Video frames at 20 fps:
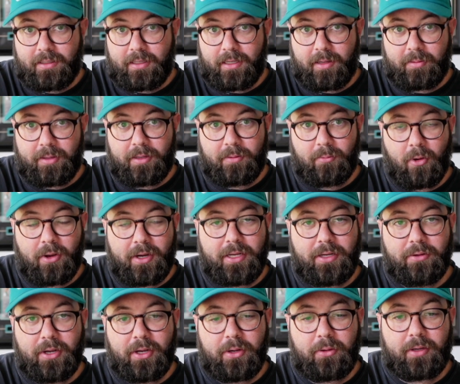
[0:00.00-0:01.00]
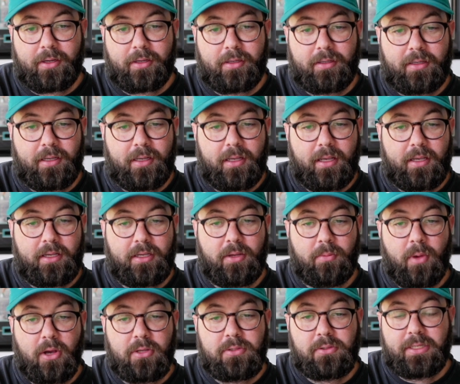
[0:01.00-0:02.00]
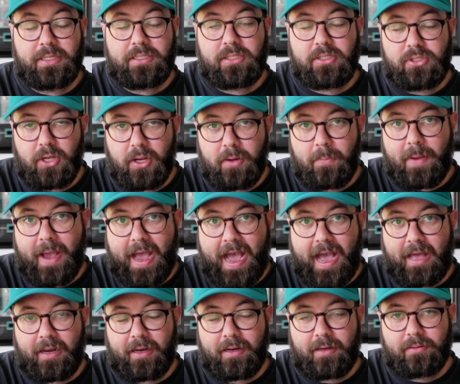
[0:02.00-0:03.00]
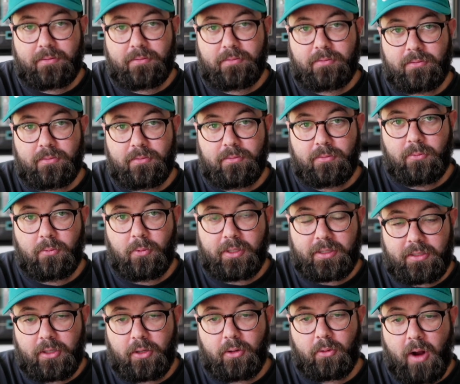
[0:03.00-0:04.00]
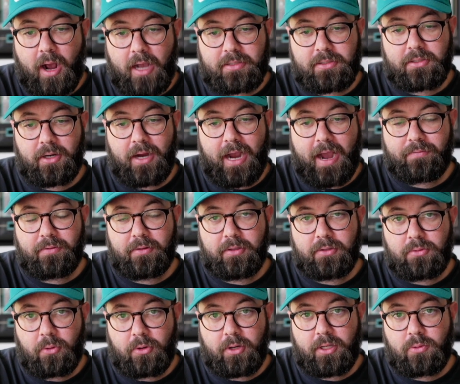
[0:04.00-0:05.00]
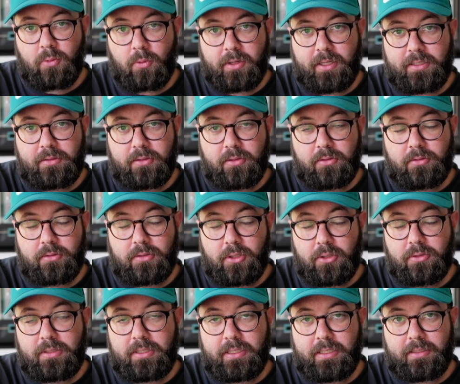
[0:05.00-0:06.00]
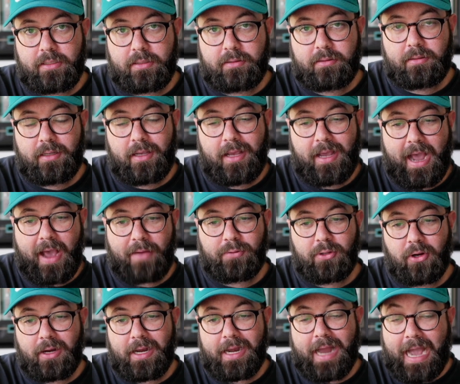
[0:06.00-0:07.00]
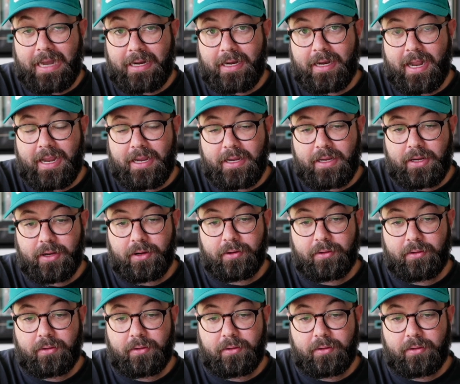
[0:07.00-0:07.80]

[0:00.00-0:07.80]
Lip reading: I mean, what are you doing? You mostly stood pat with your roster after the 2022 season, after a 9-8 year